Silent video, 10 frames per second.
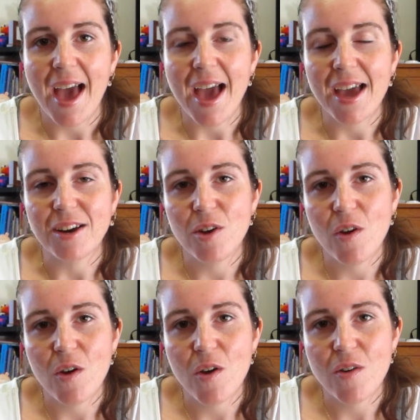and
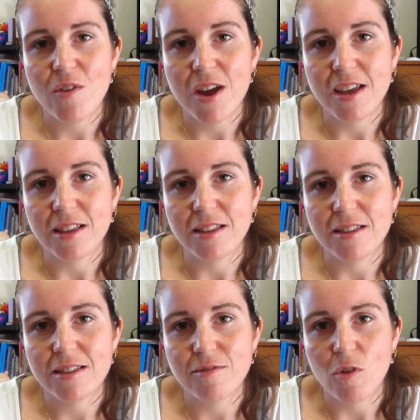her
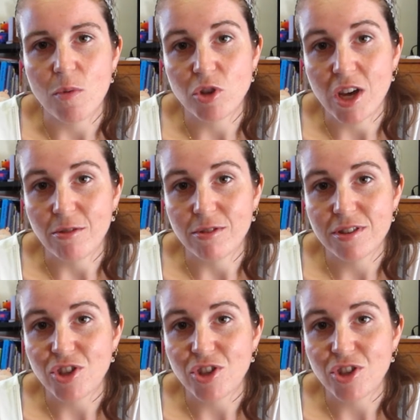friends from channels